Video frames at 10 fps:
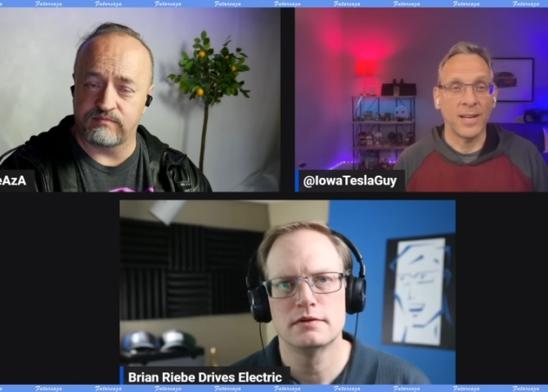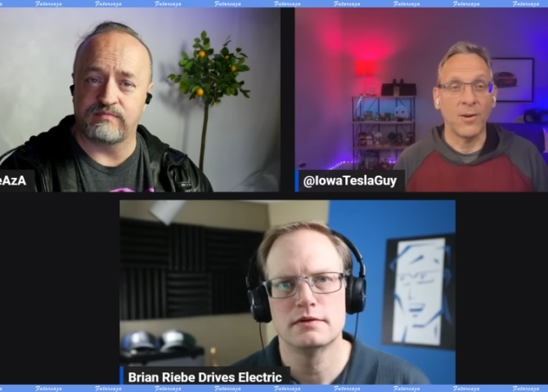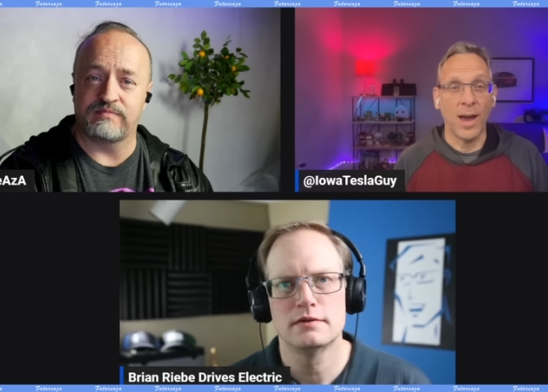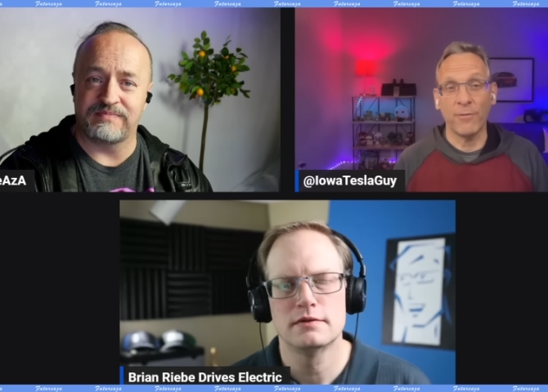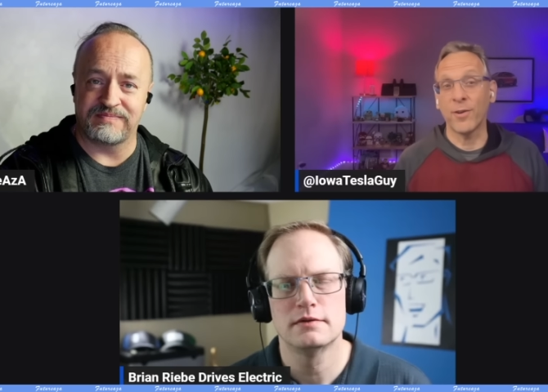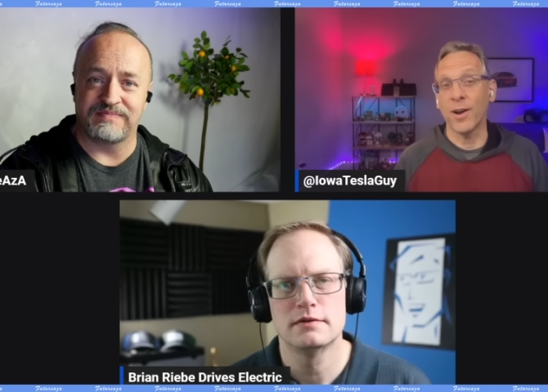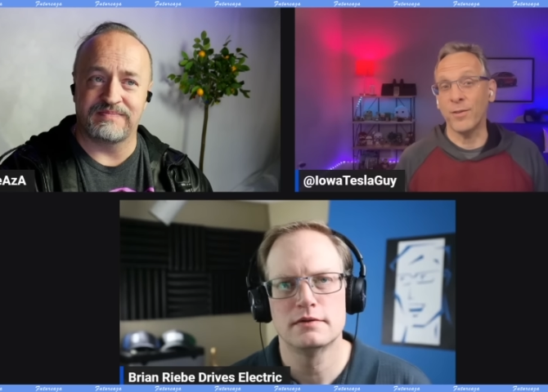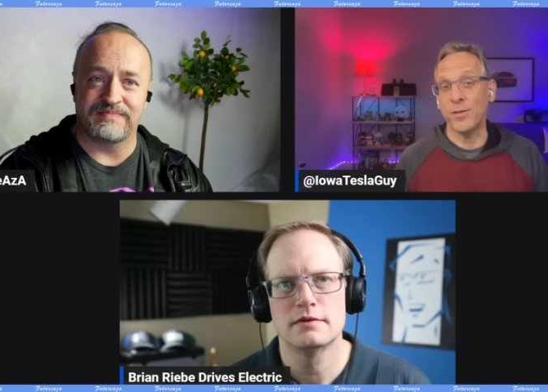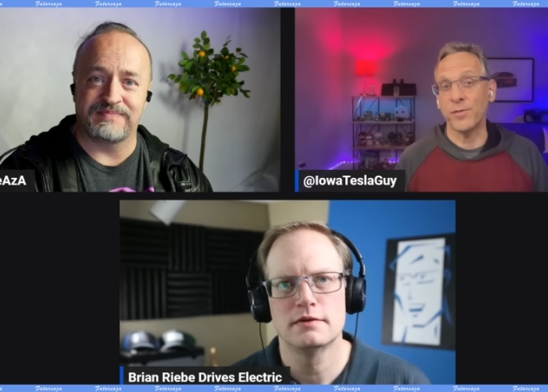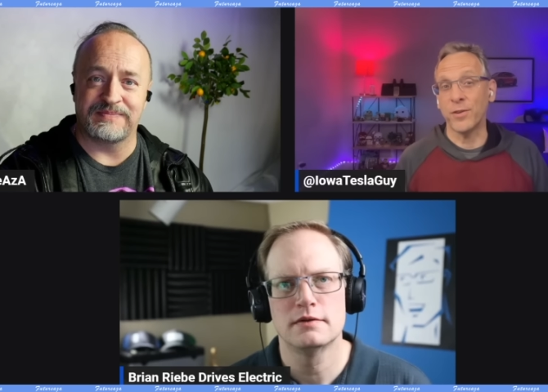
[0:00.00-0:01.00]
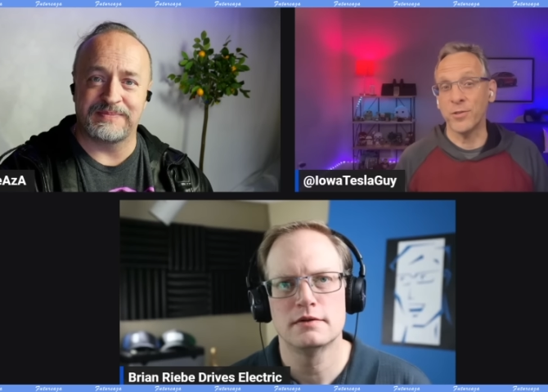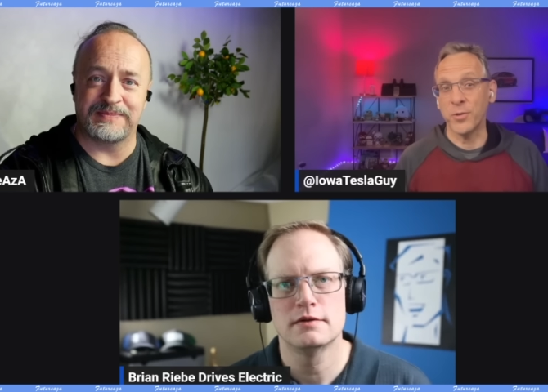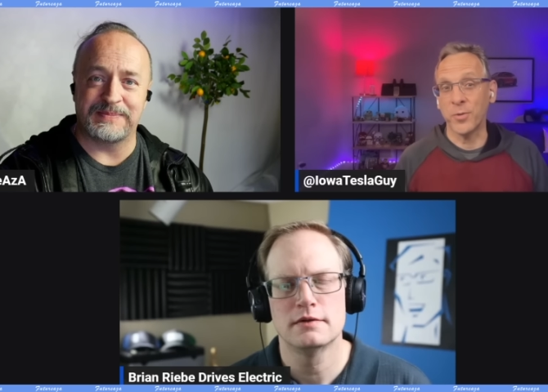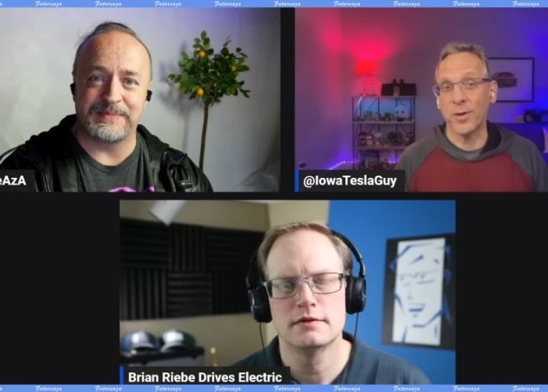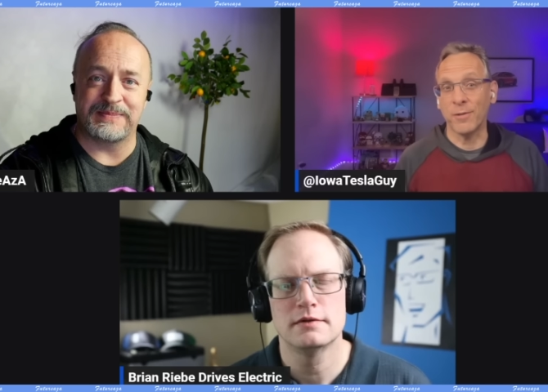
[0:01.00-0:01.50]
Speaker 1: Now, after I've used
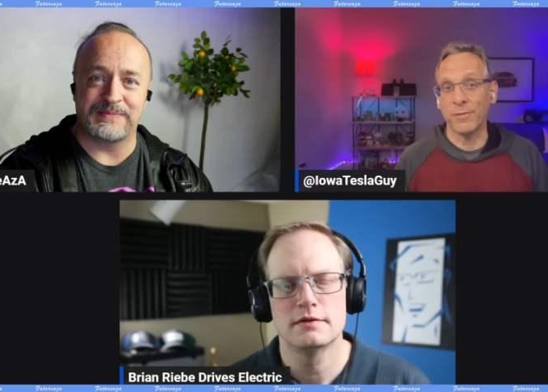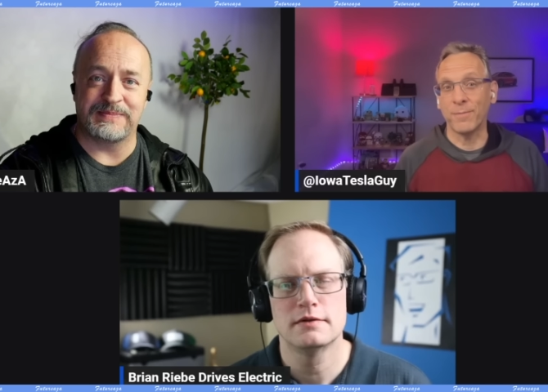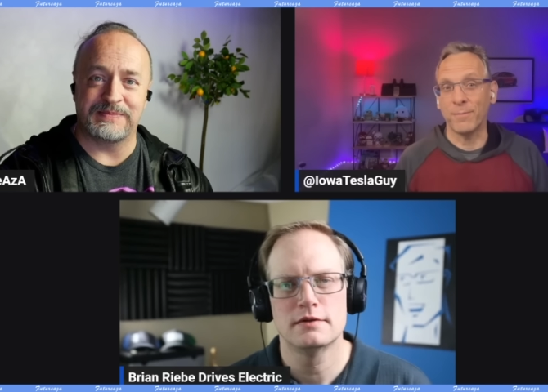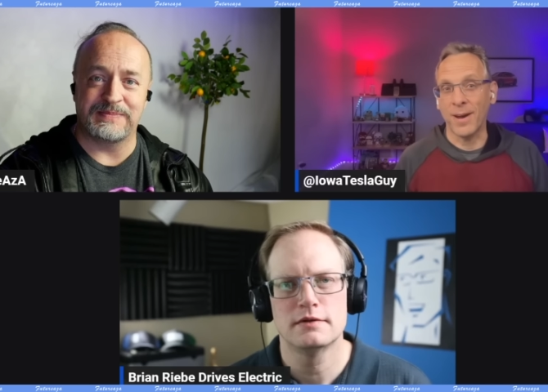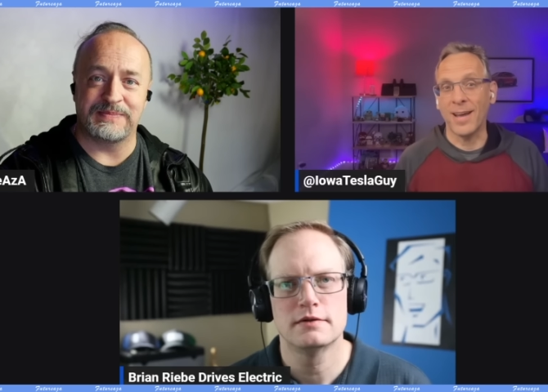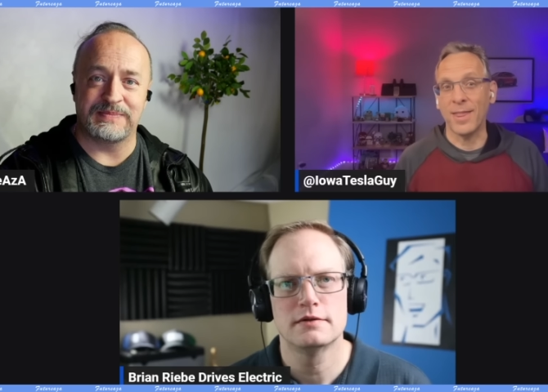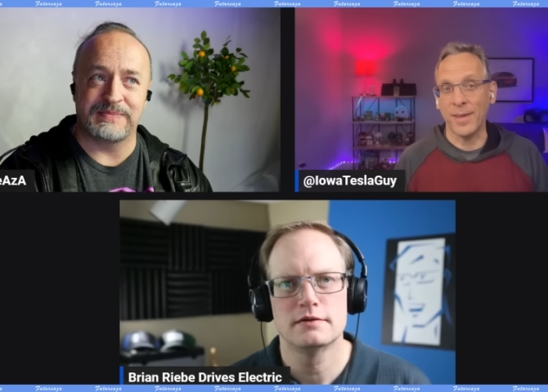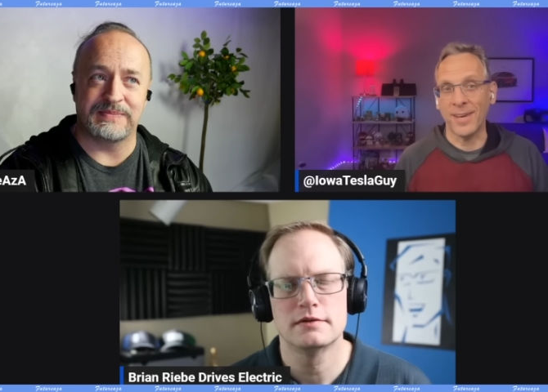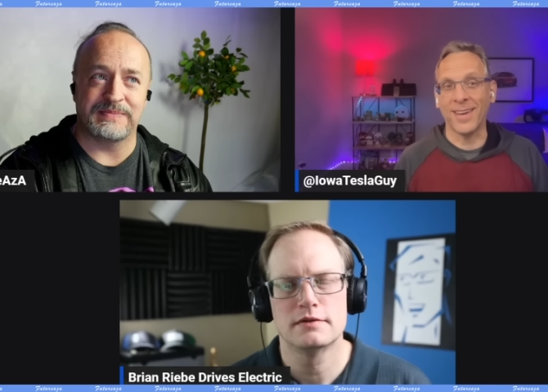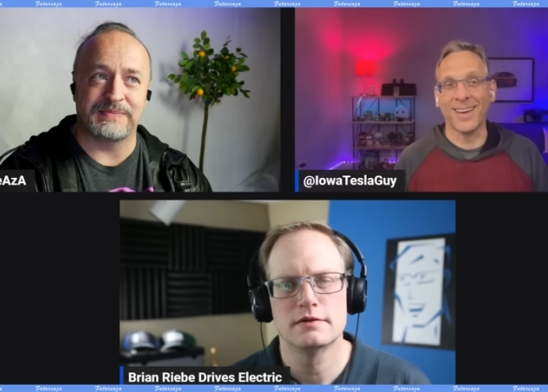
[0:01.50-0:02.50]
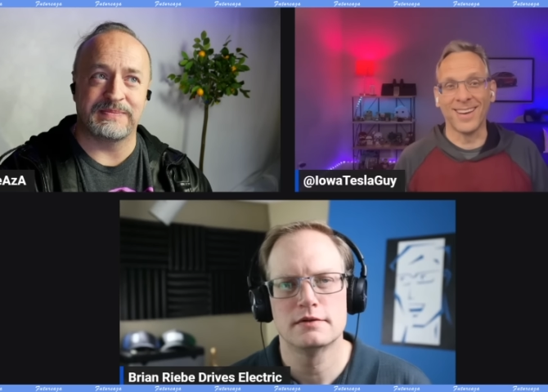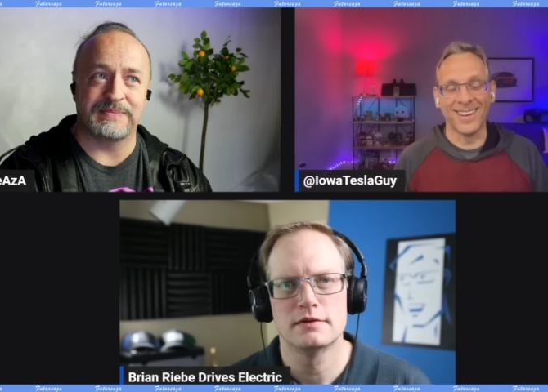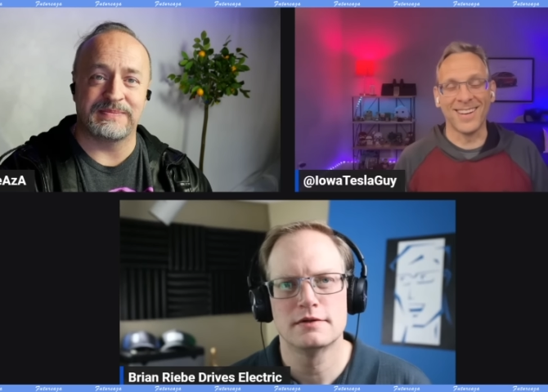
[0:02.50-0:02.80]
version 12, I think